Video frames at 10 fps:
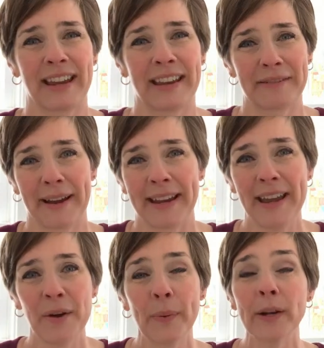anyway,
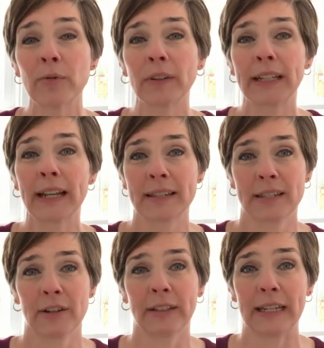we don't really
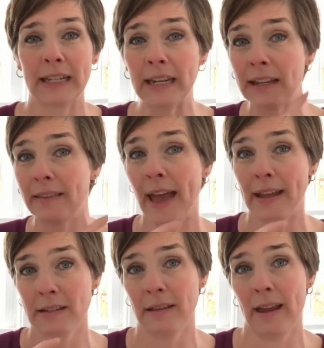necessarily need
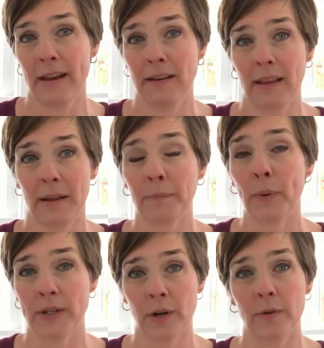that light, that
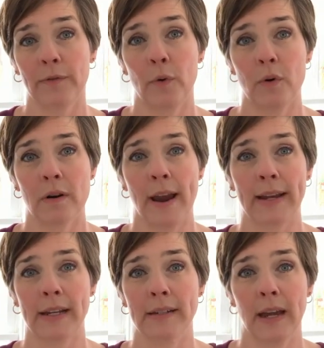window for
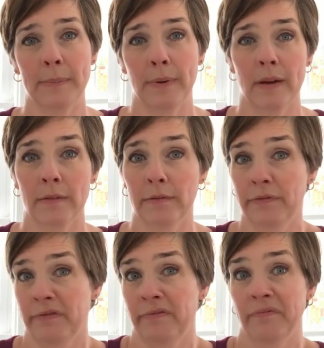any type of
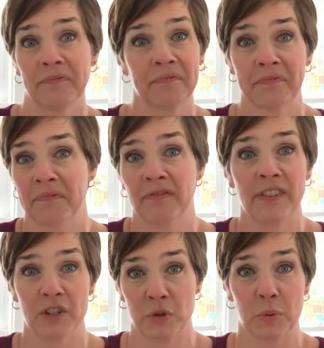
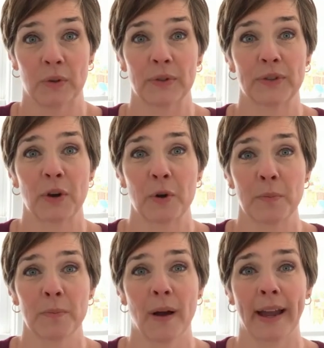visual,
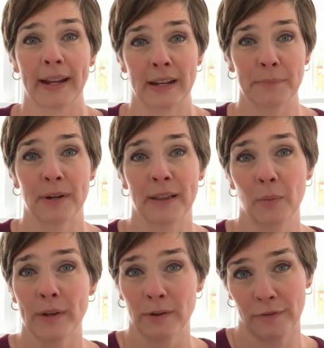so I ended up putting the
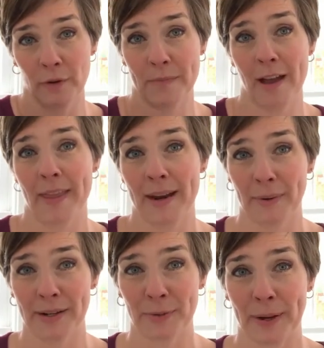window film on that
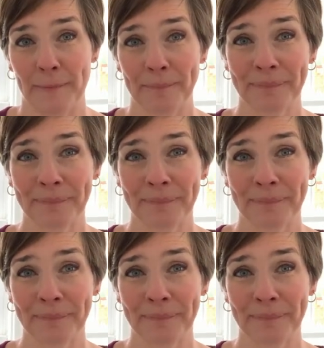one as well.